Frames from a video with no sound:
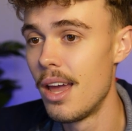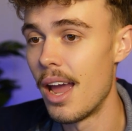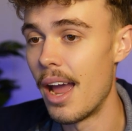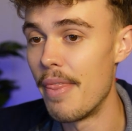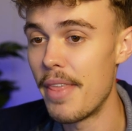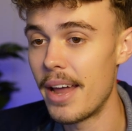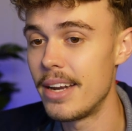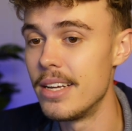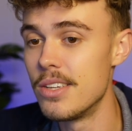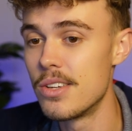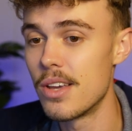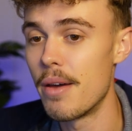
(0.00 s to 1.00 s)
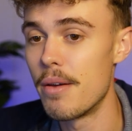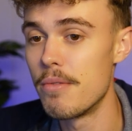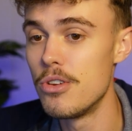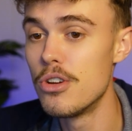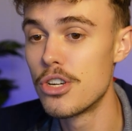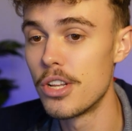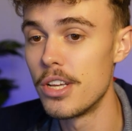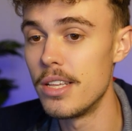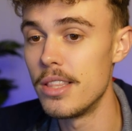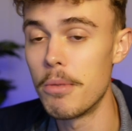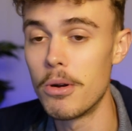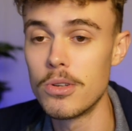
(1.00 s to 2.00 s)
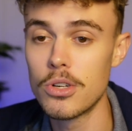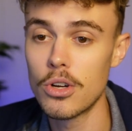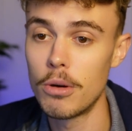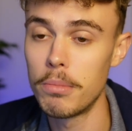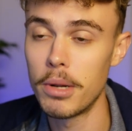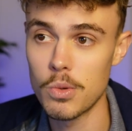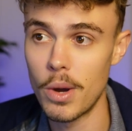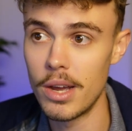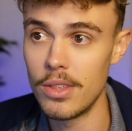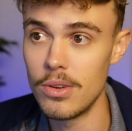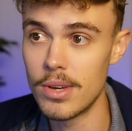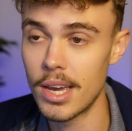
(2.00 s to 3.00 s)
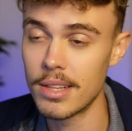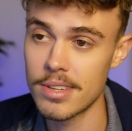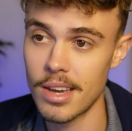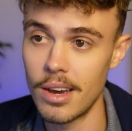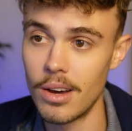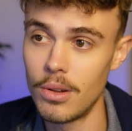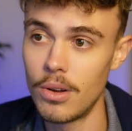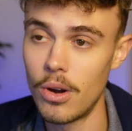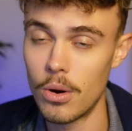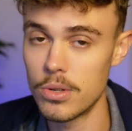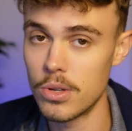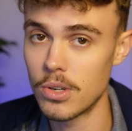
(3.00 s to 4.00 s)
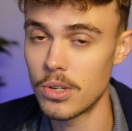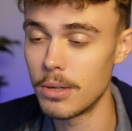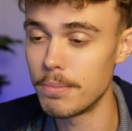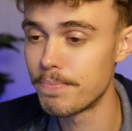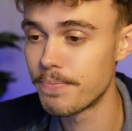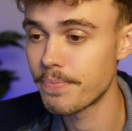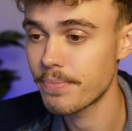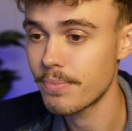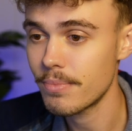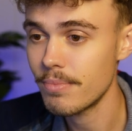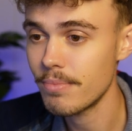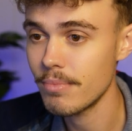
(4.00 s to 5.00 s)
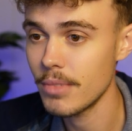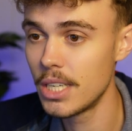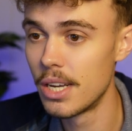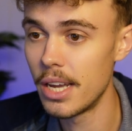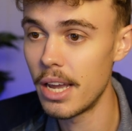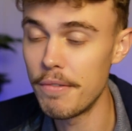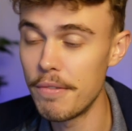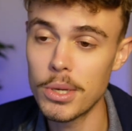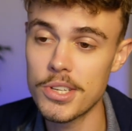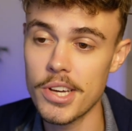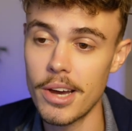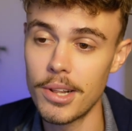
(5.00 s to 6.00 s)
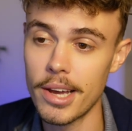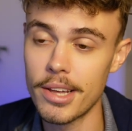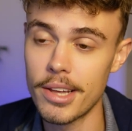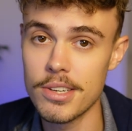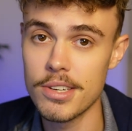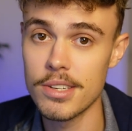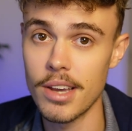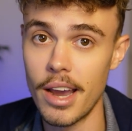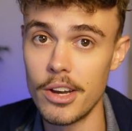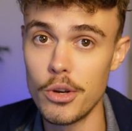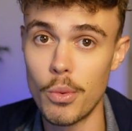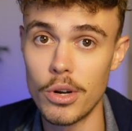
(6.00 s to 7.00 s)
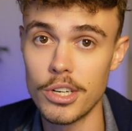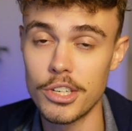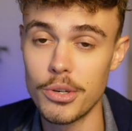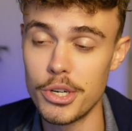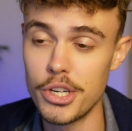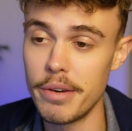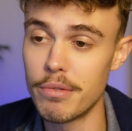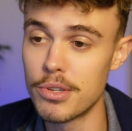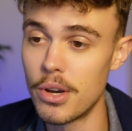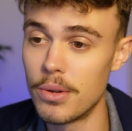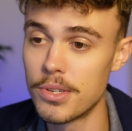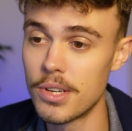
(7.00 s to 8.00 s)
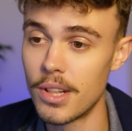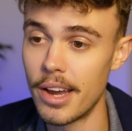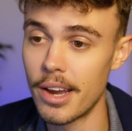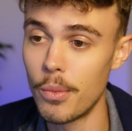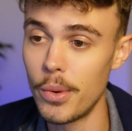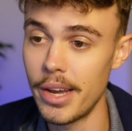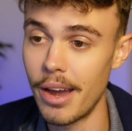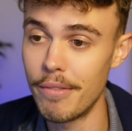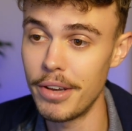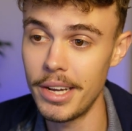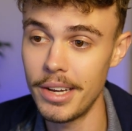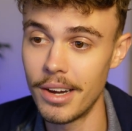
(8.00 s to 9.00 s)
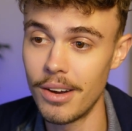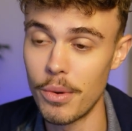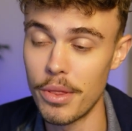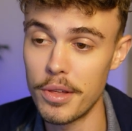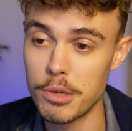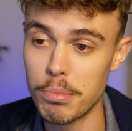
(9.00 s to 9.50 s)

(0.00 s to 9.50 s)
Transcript: And that is usually the most complex way that you can scale horizontally. If you want scale like this and you want to achieve results like we have here with this